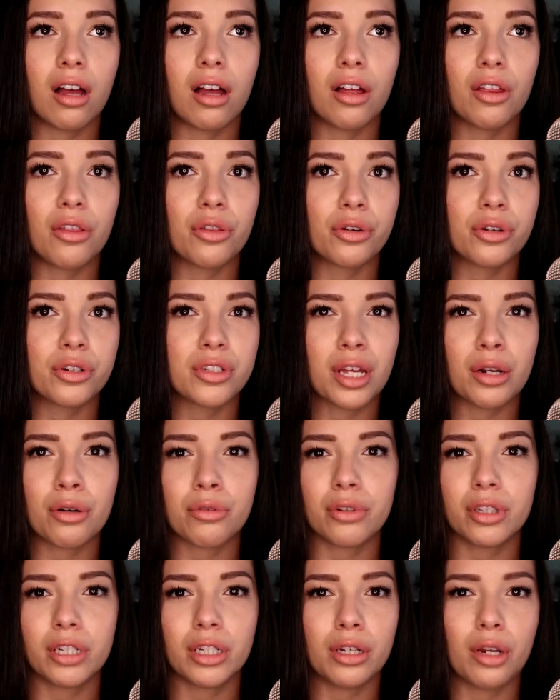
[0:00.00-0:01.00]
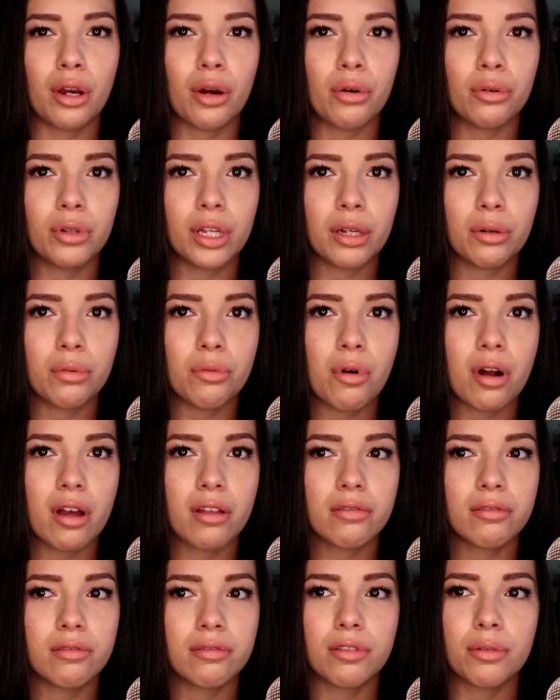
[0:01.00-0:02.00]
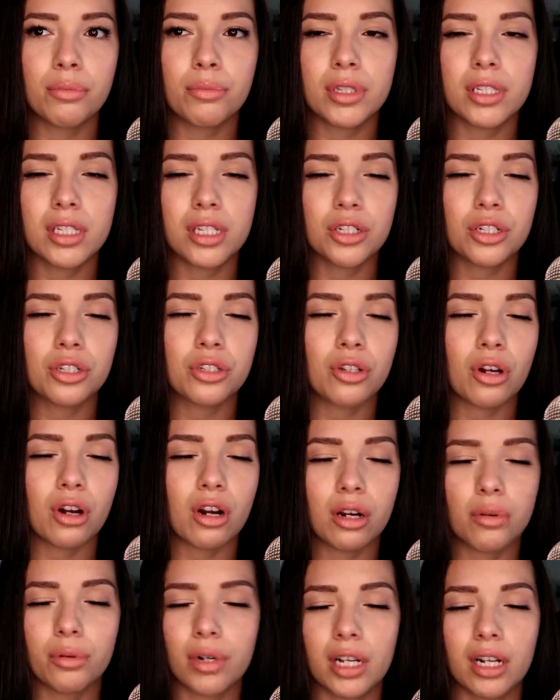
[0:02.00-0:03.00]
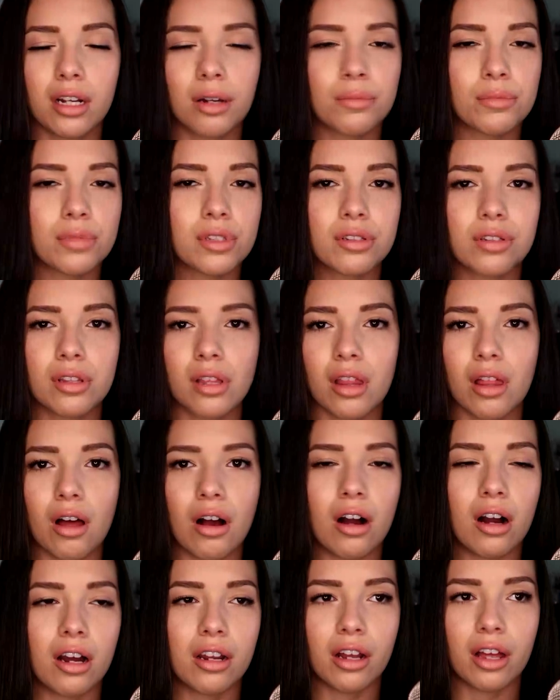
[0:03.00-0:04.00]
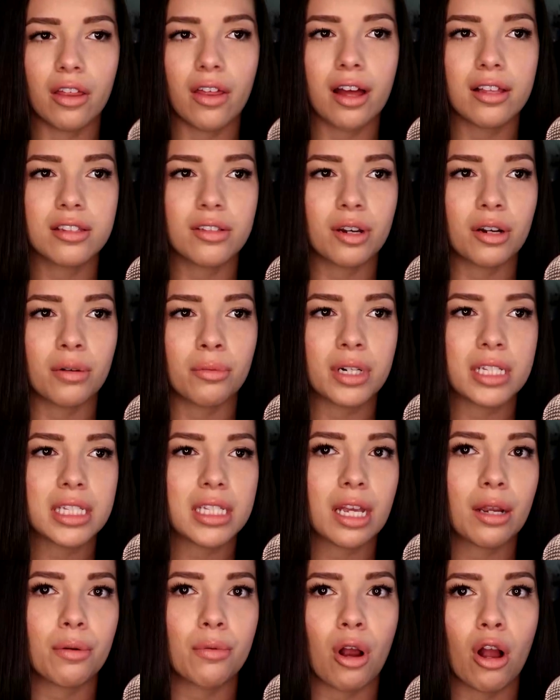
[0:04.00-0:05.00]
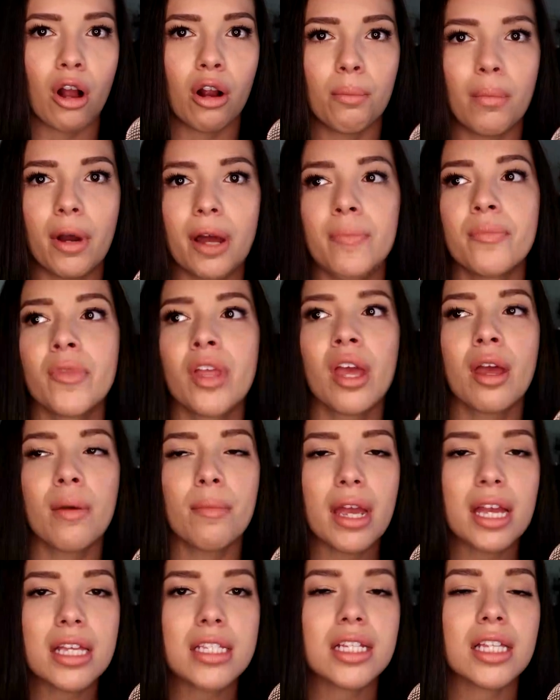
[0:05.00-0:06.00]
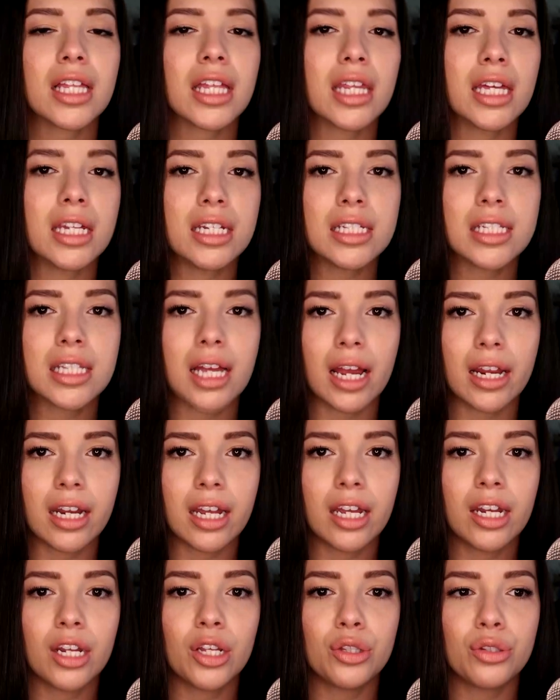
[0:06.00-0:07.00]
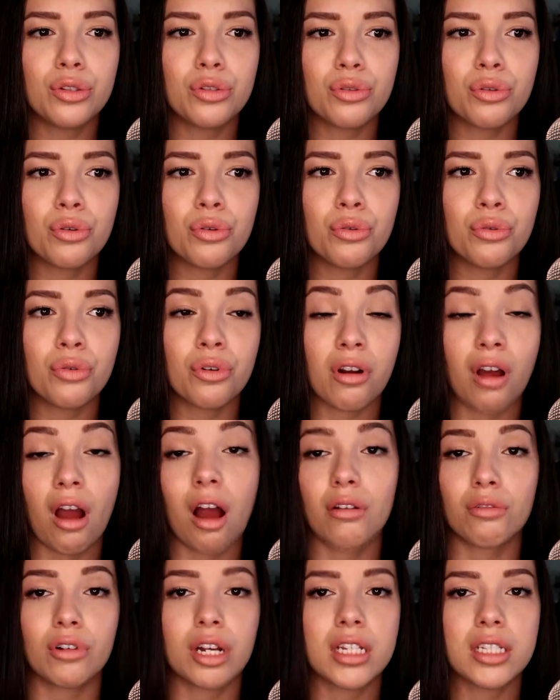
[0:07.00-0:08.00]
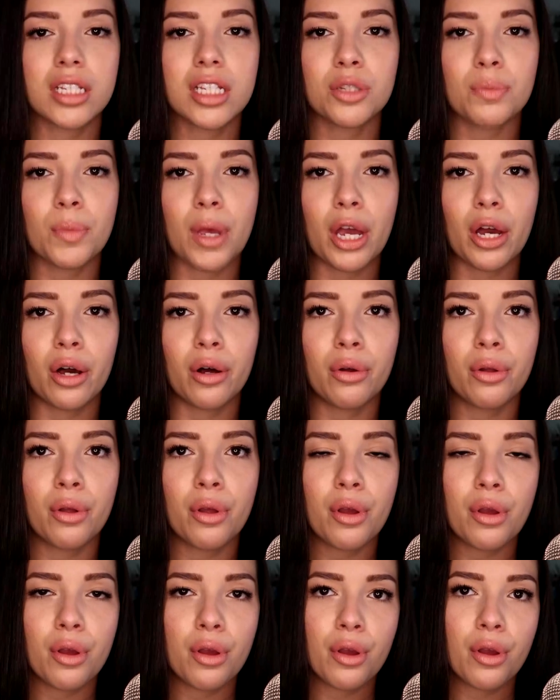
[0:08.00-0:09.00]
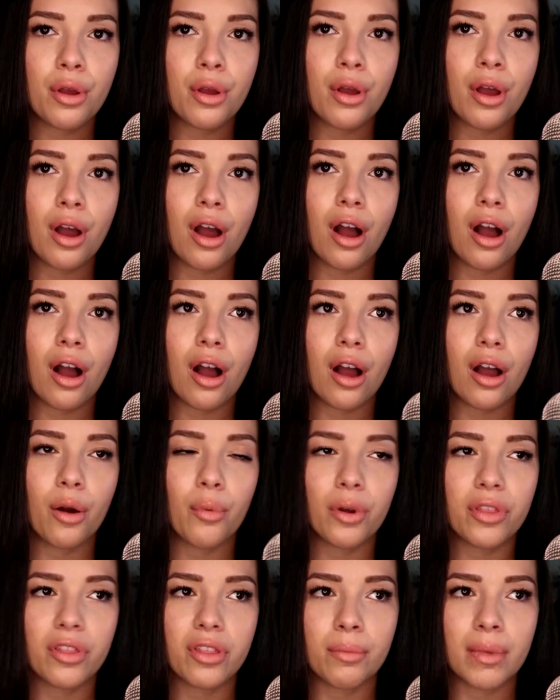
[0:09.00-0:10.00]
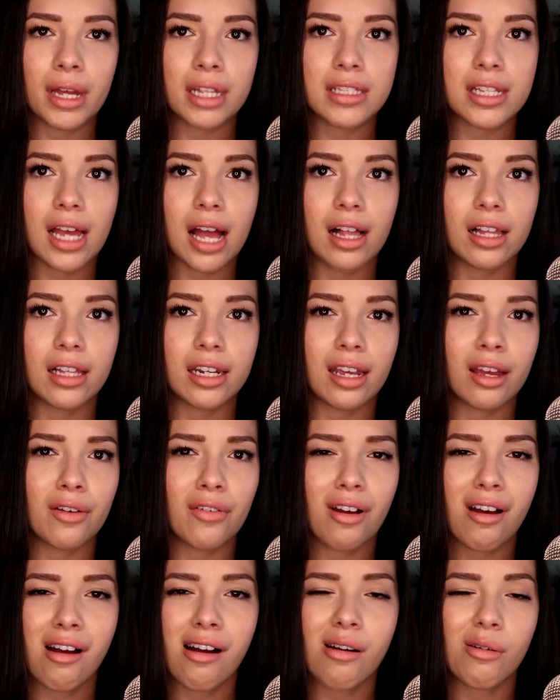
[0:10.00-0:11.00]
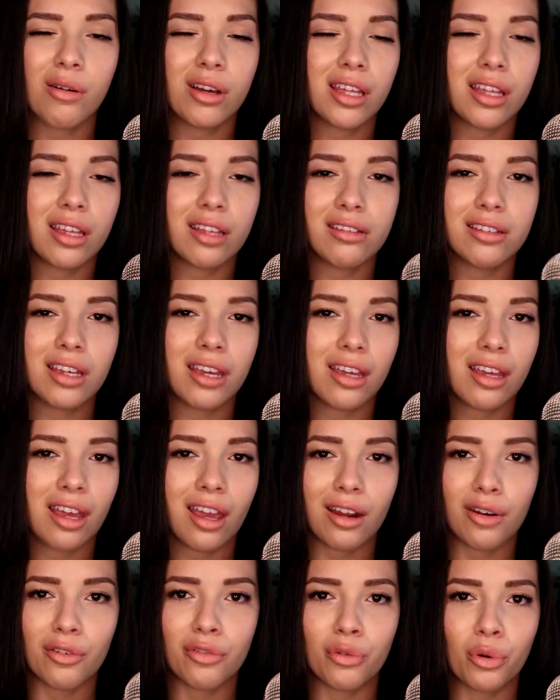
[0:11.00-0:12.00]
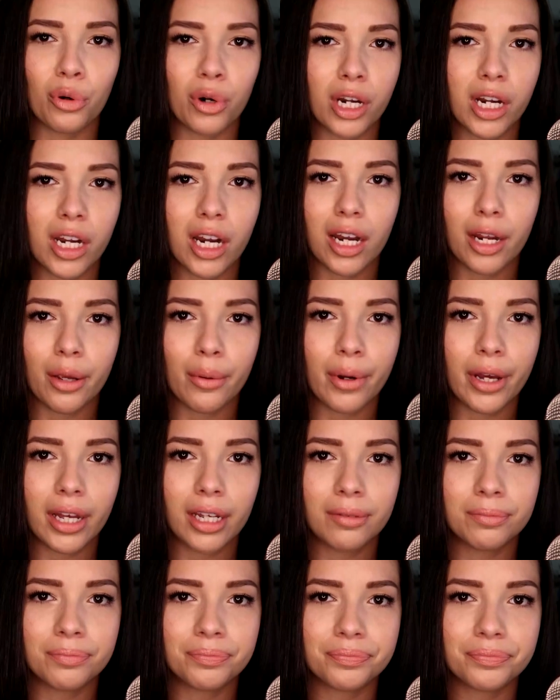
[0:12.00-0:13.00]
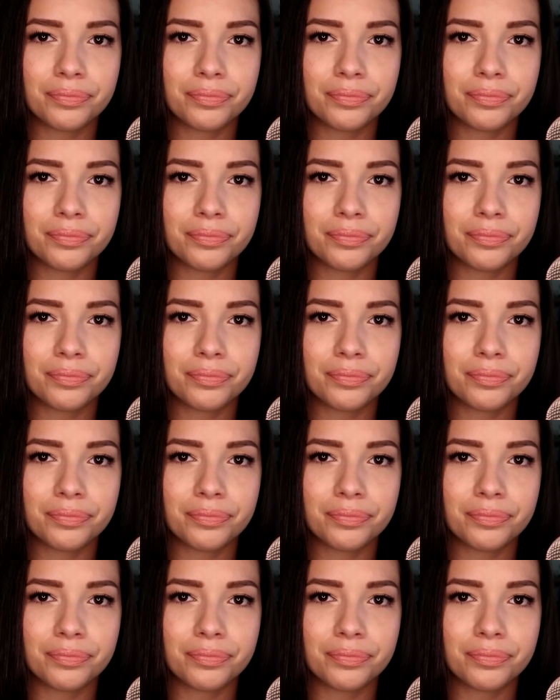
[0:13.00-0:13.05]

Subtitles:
others, I don't really know like what the positions are when it comes to the law and all that, so I don't want to say it wrong, but basically they decided to not raise his bail with the mentality of, oh, he can't afford it anyway.